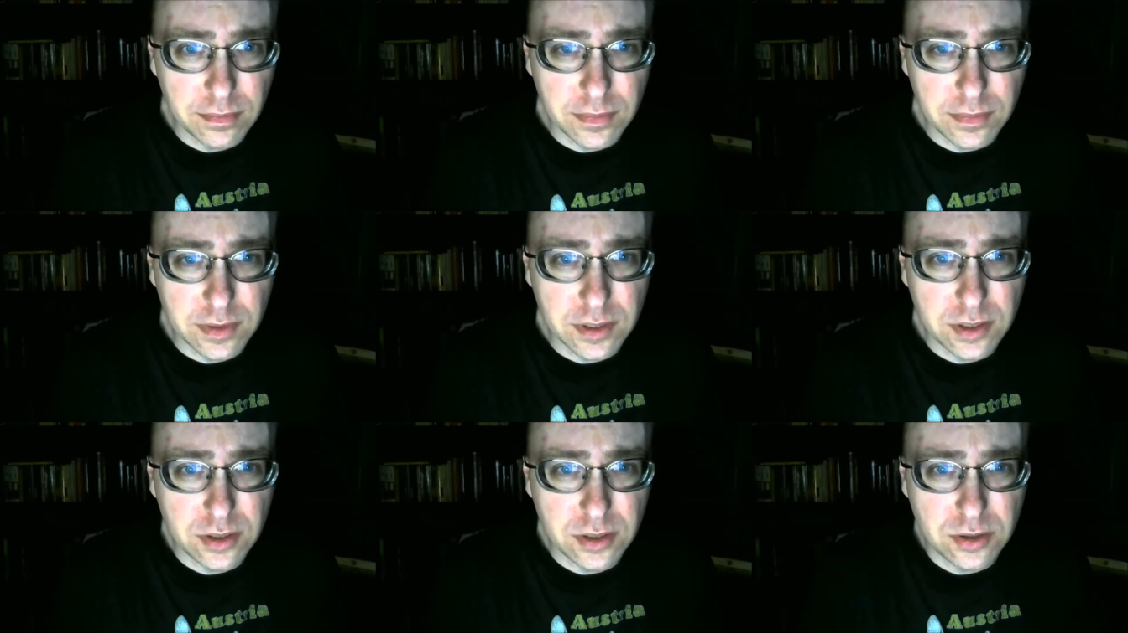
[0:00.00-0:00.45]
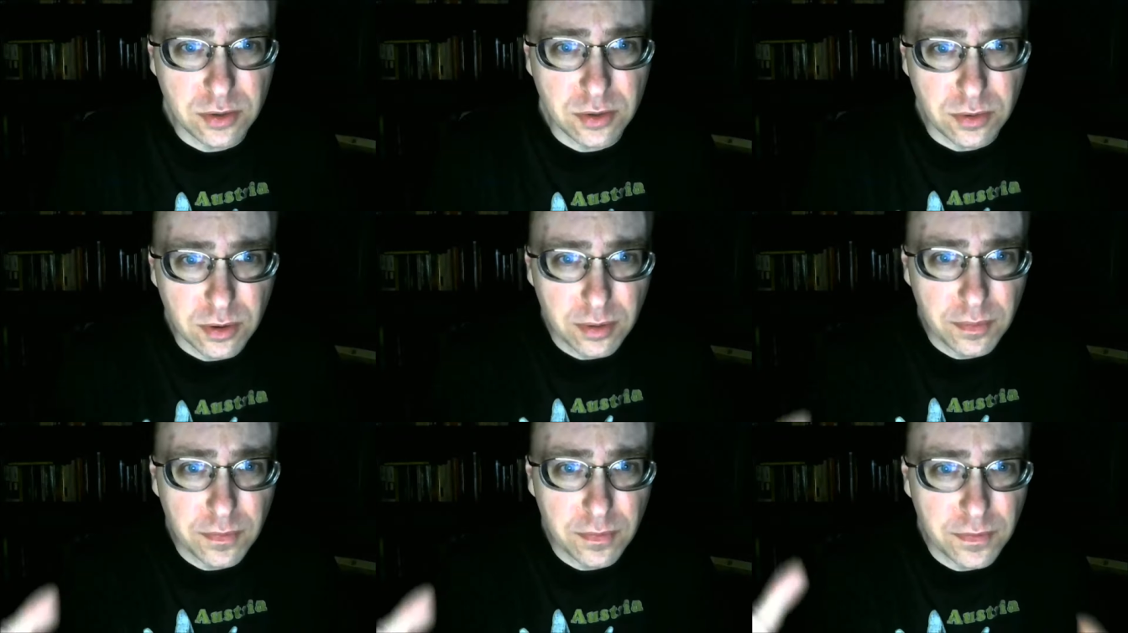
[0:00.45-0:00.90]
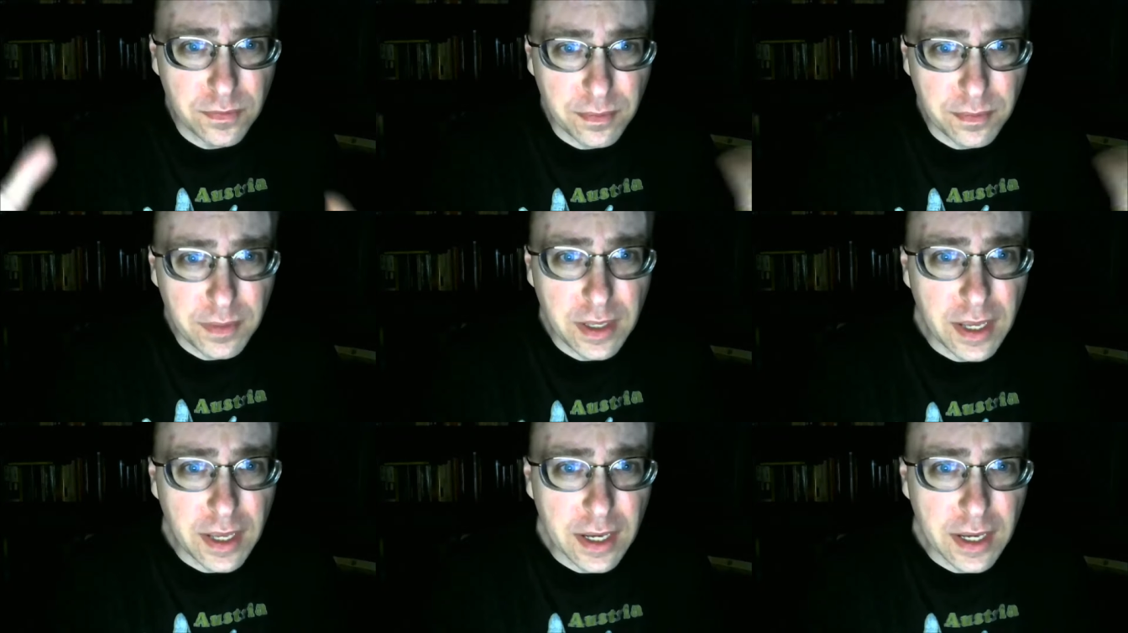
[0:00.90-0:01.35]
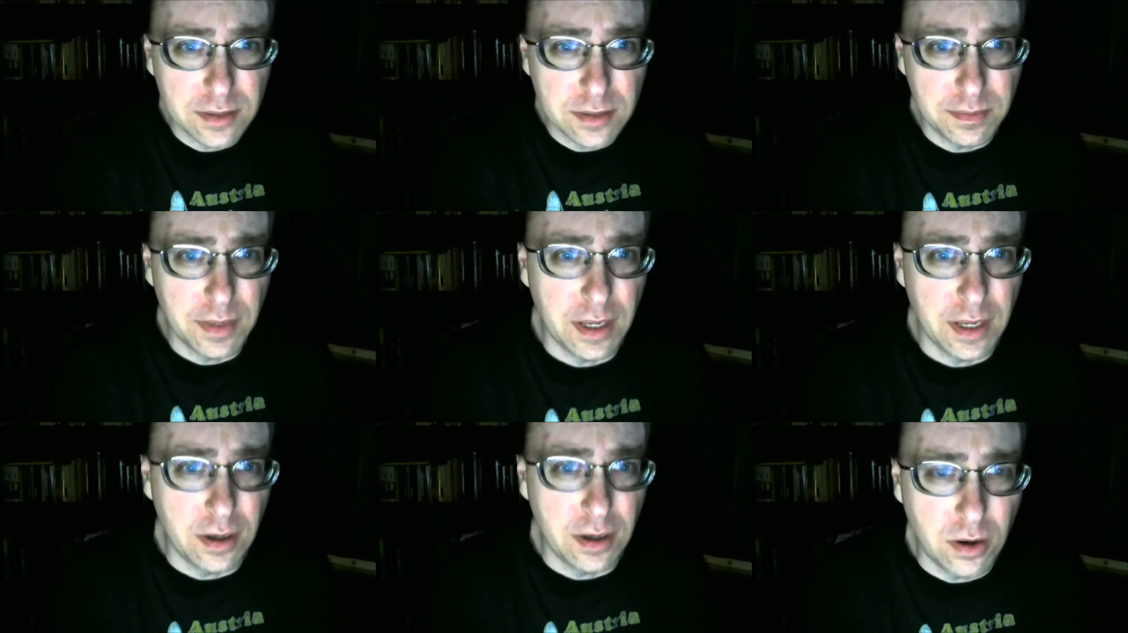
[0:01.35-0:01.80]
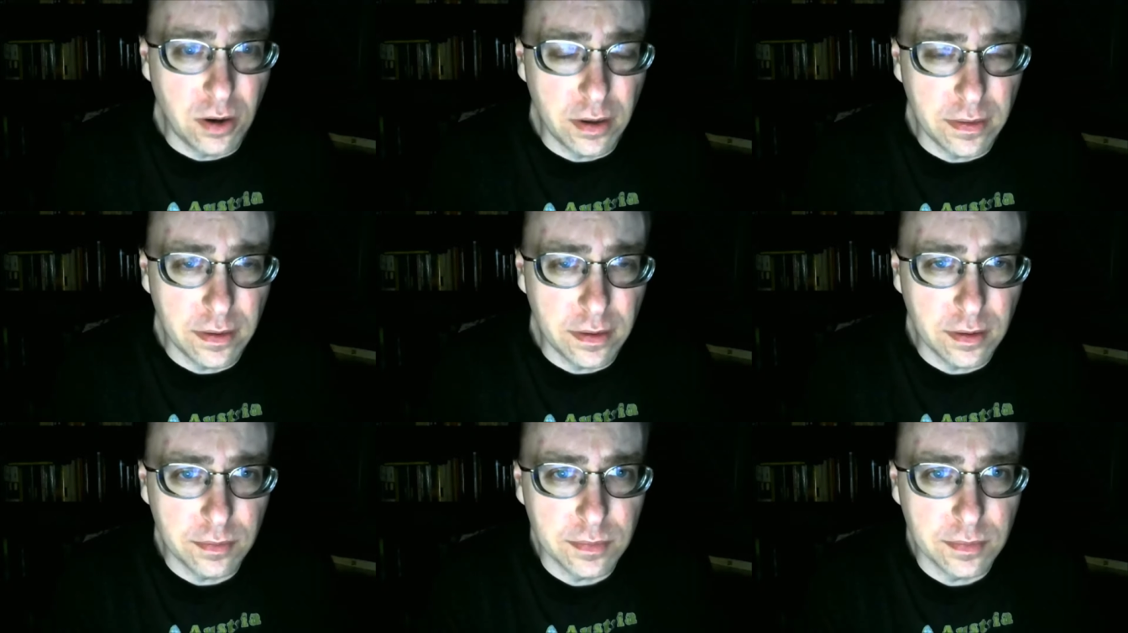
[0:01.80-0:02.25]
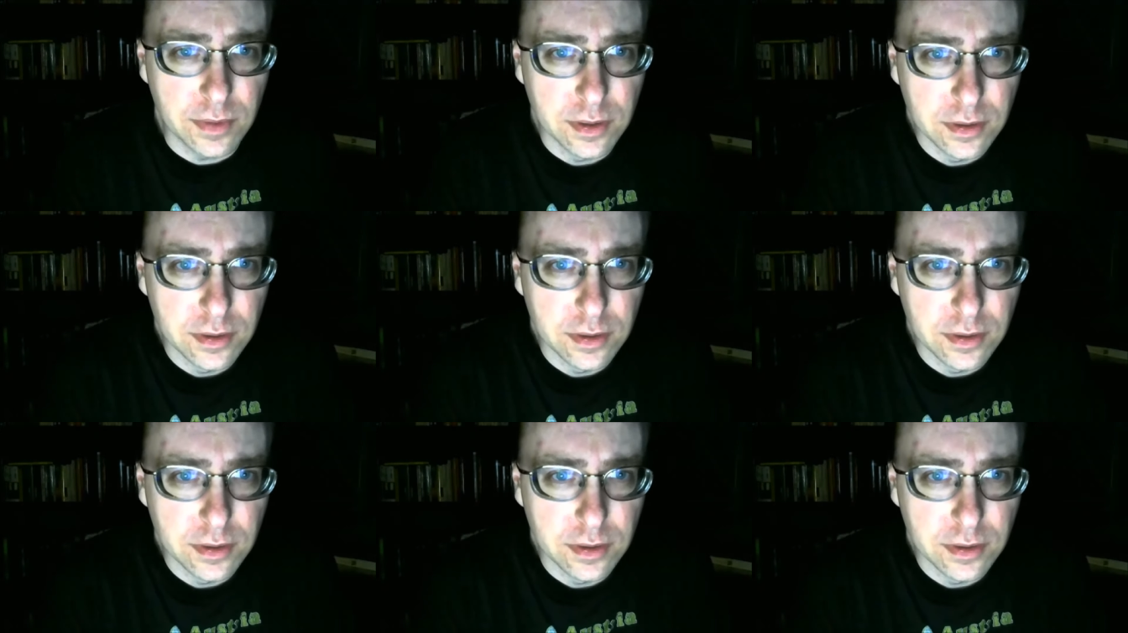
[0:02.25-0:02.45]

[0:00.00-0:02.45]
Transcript: Storm from the X-Men on them.